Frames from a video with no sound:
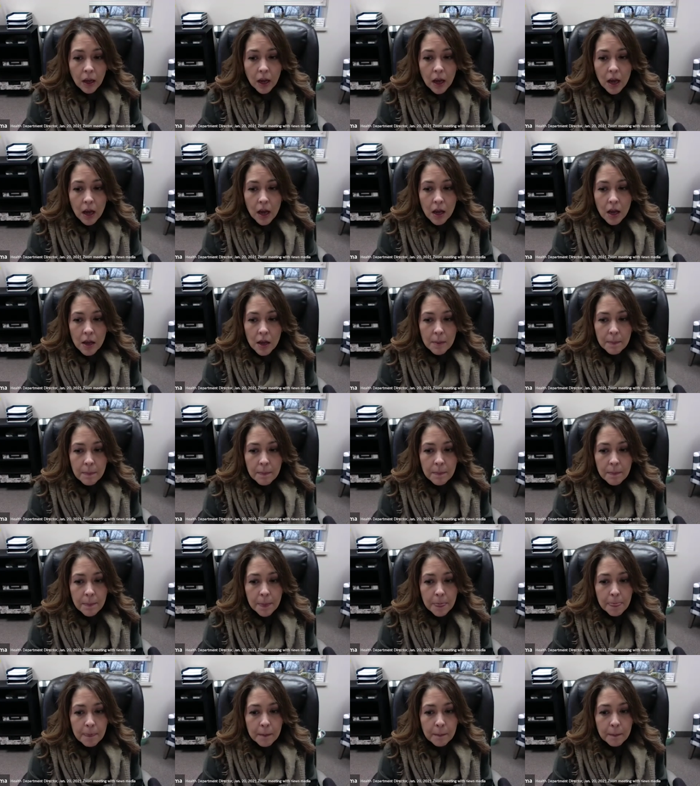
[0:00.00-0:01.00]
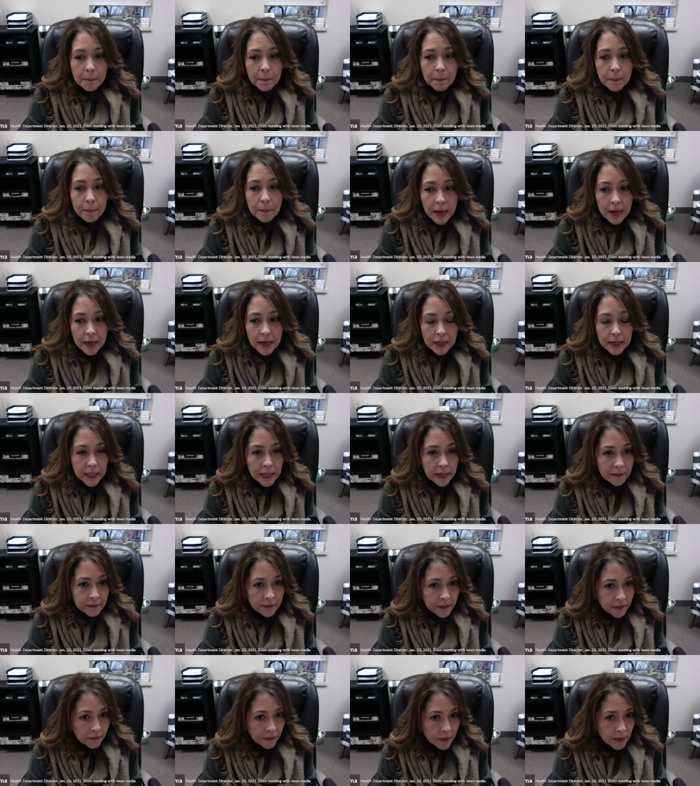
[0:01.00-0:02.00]
Um, but
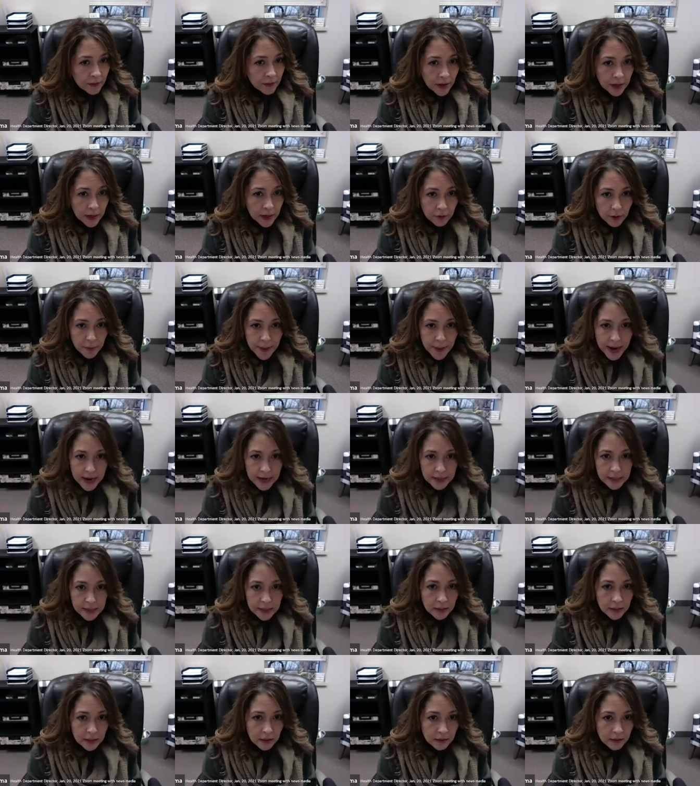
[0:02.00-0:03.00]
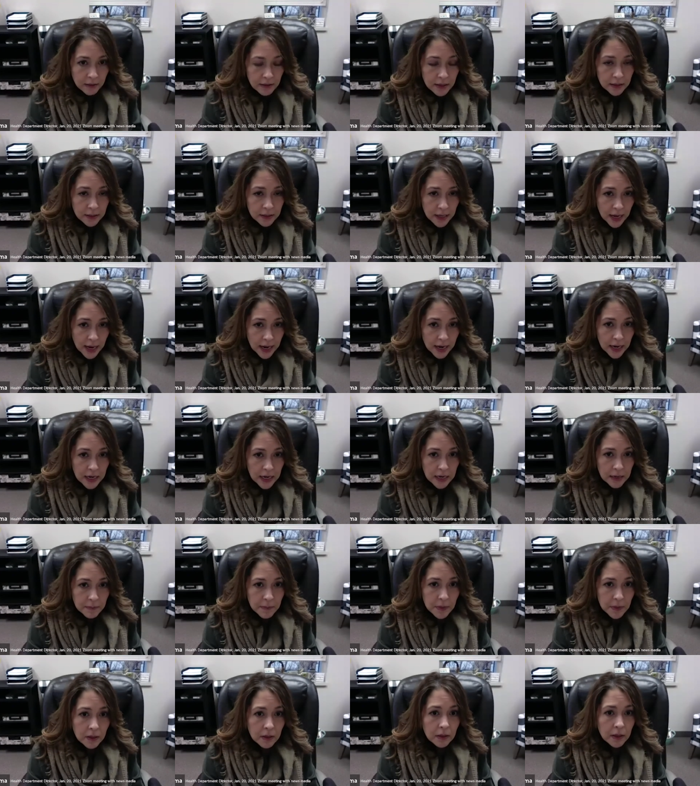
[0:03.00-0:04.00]
if everything remains the
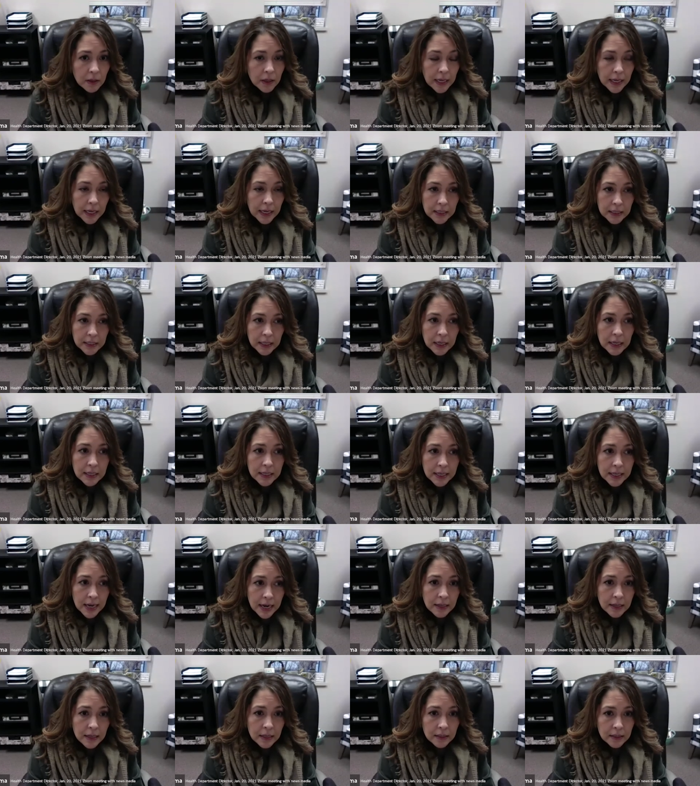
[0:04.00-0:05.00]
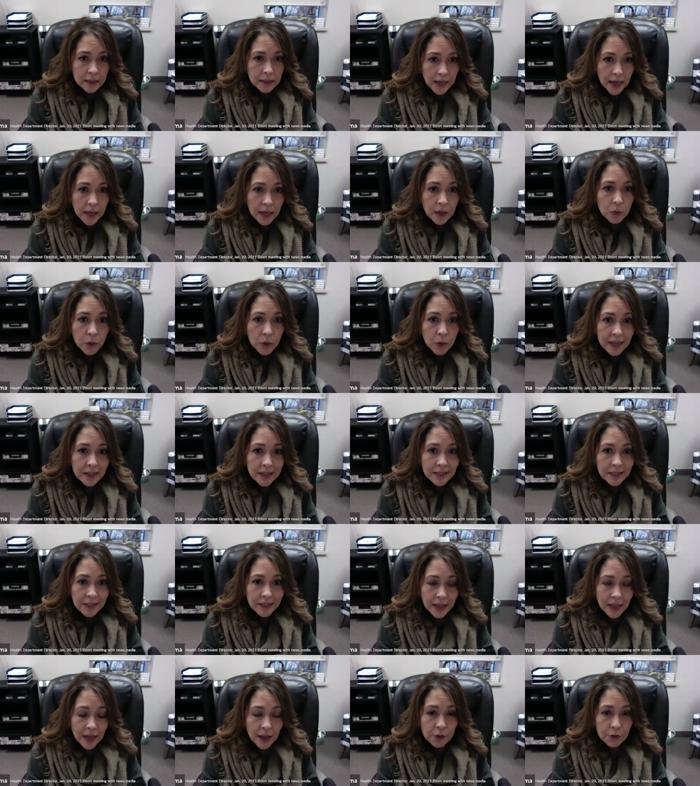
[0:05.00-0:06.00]
same, it's going to take us ten weeks
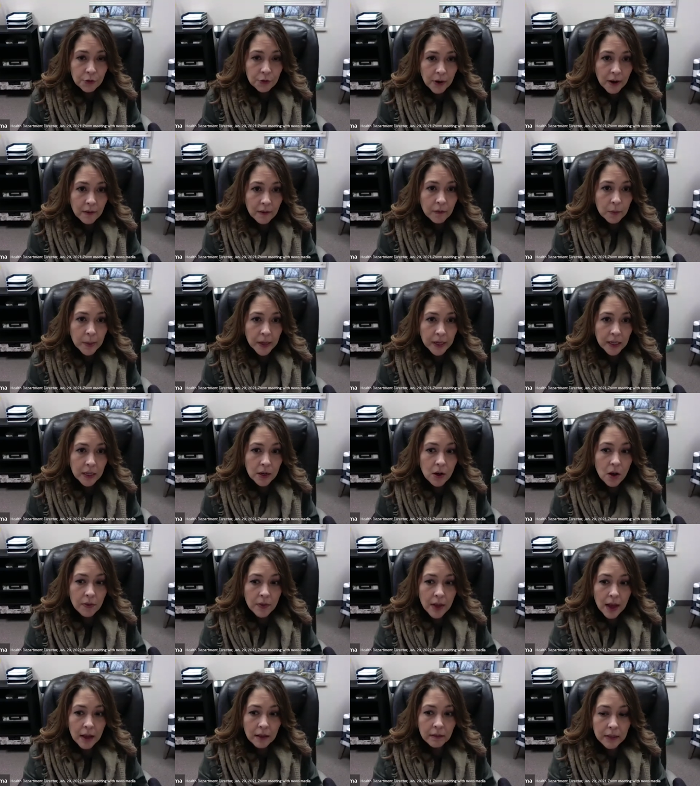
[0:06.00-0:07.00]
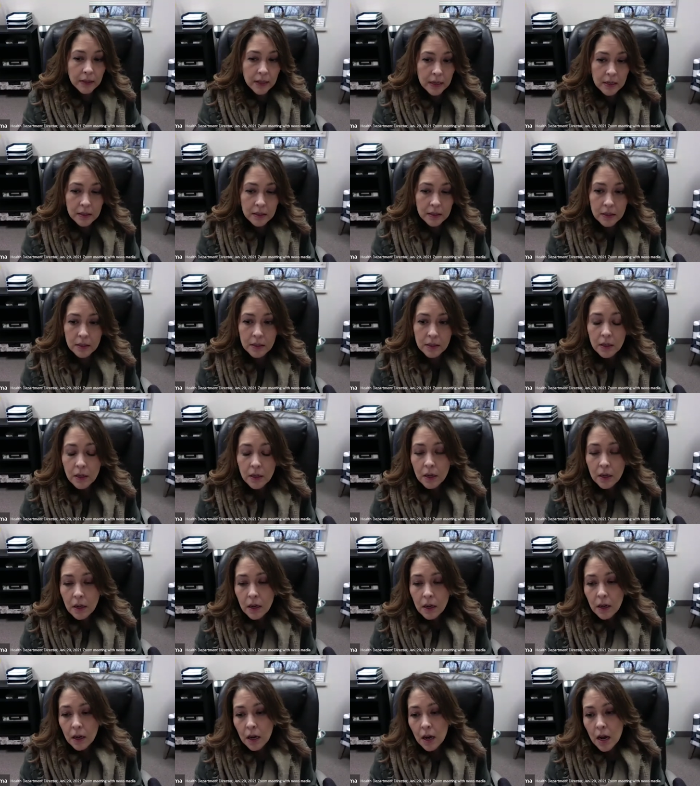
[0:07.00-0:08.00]
to get through everybody on that list.
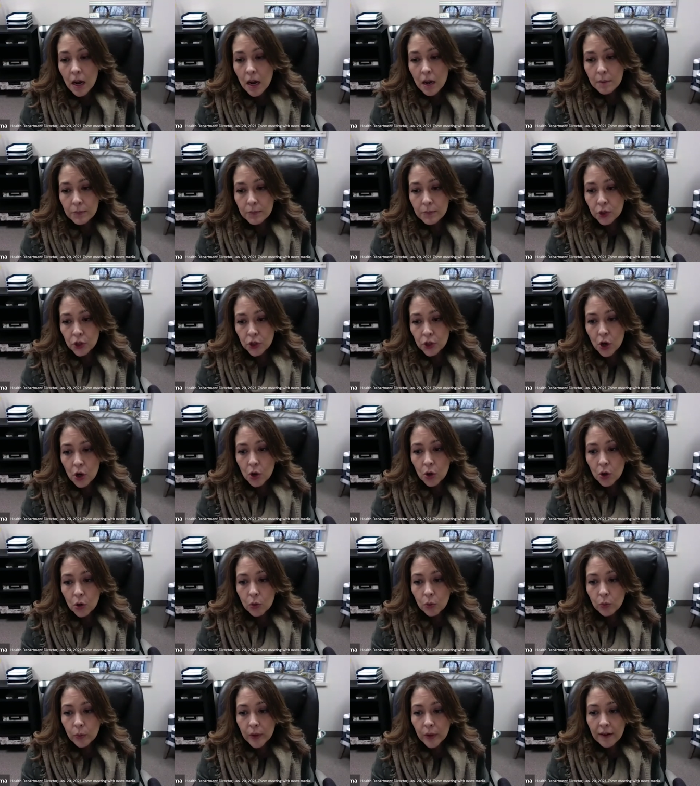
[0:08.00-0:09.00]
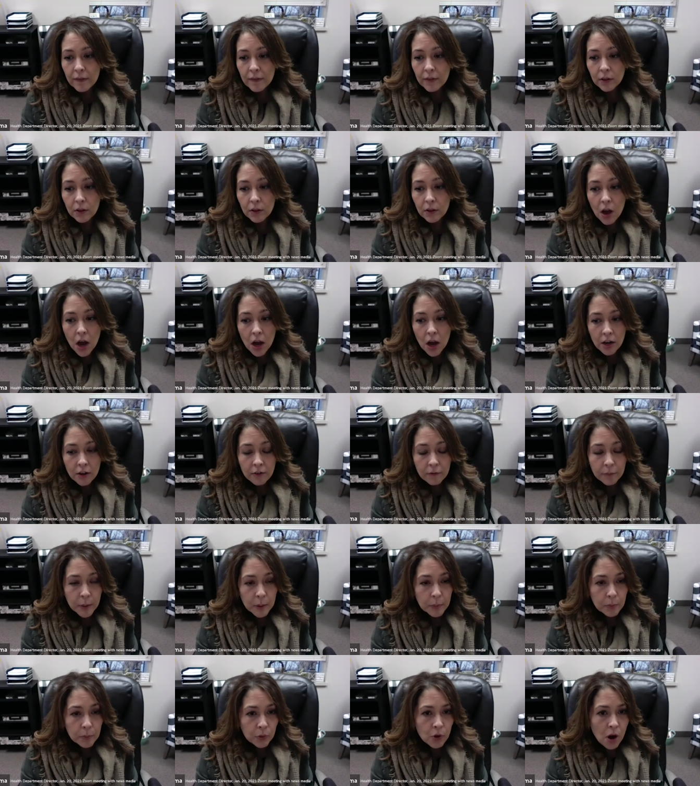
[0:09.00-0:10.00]
Um, so we have a lot of
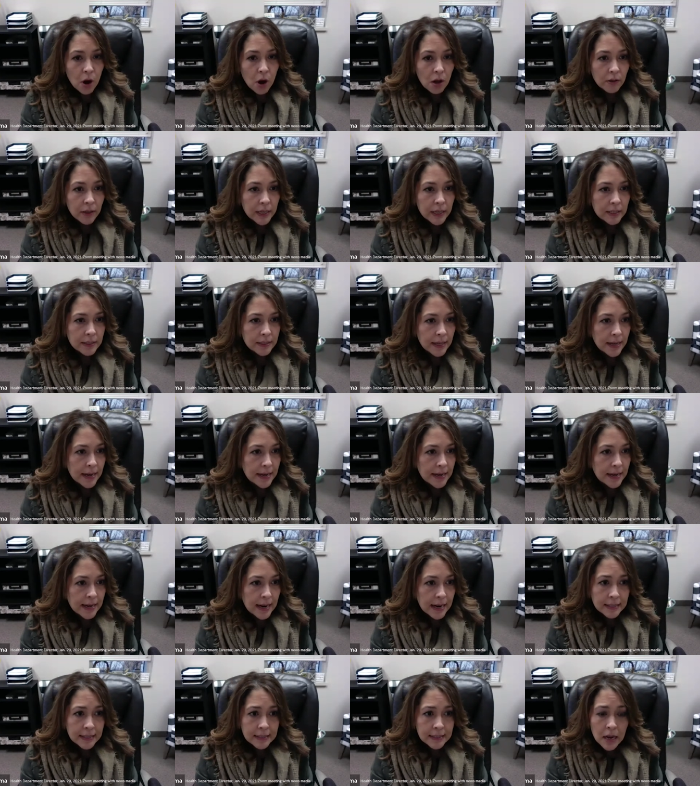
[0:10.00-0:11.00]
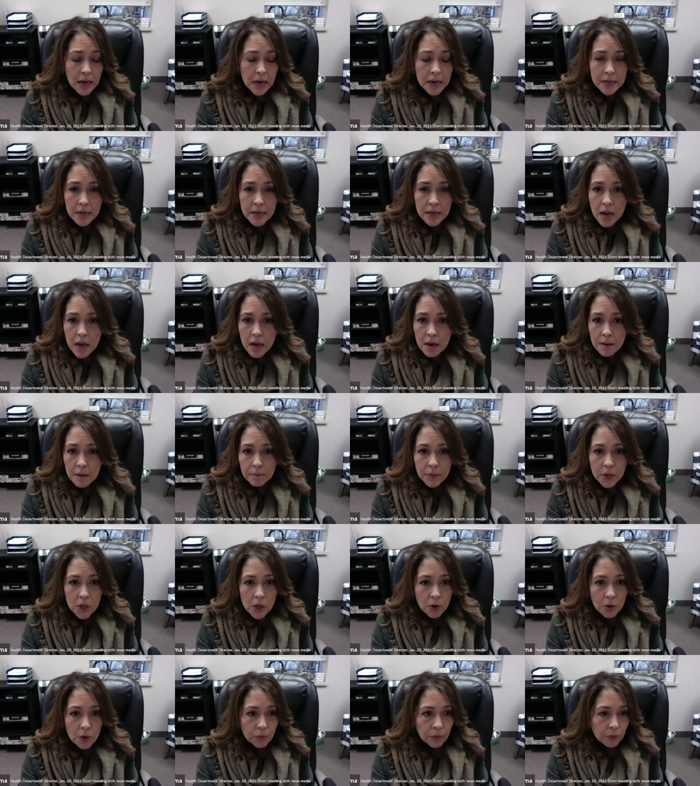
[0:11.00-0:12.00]
people calling saying, I signed up,
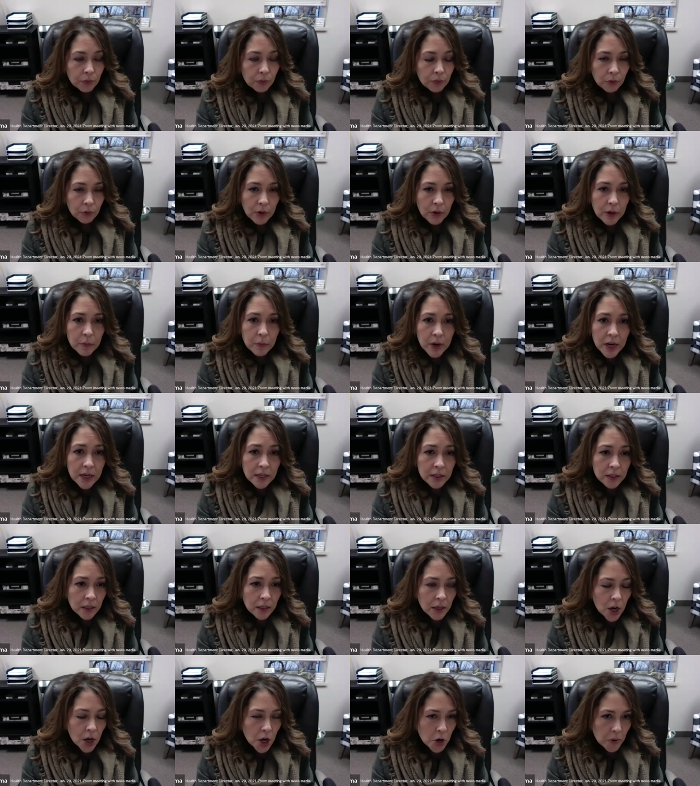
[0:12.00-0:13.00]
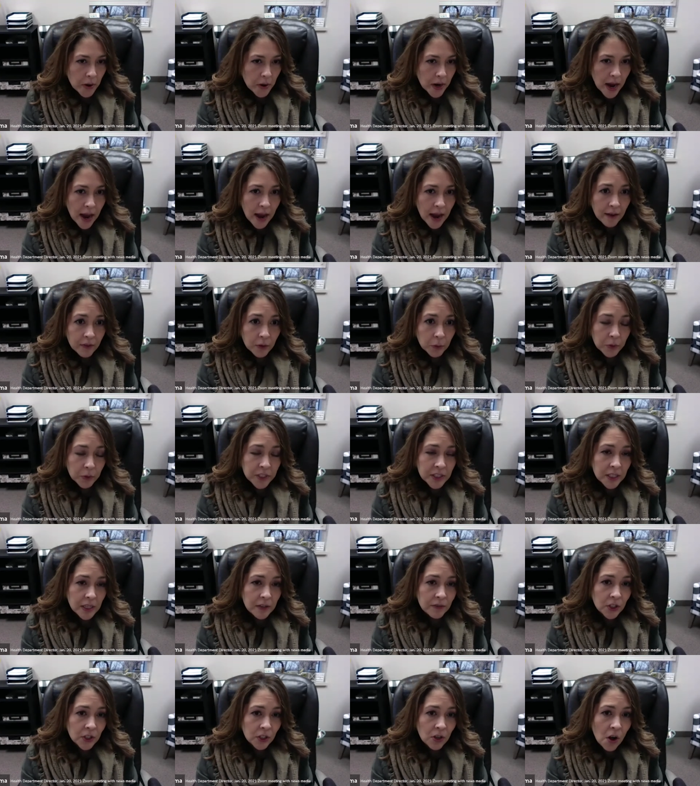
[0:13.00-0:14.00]
you know, three weeks ago and I haven't
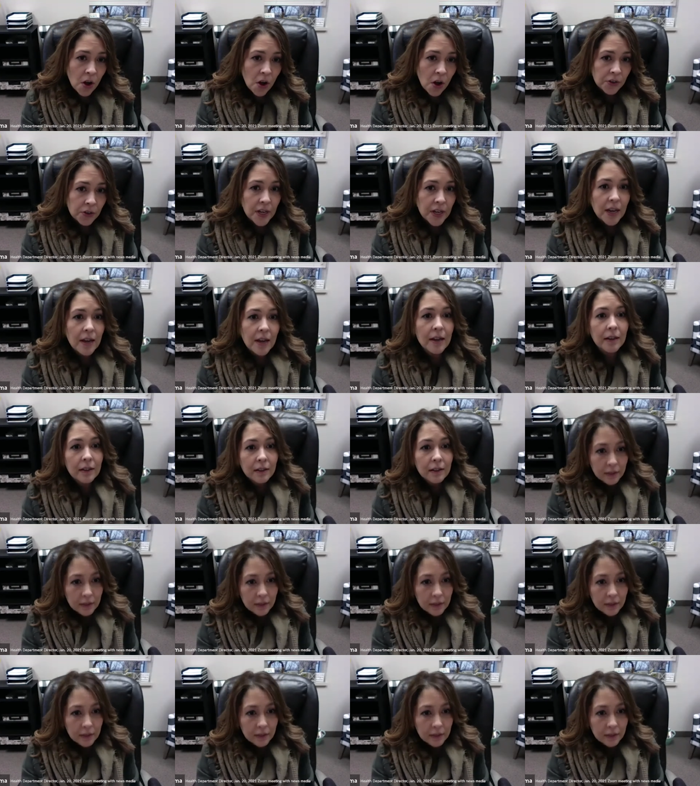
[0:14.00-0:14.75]
received a call yet.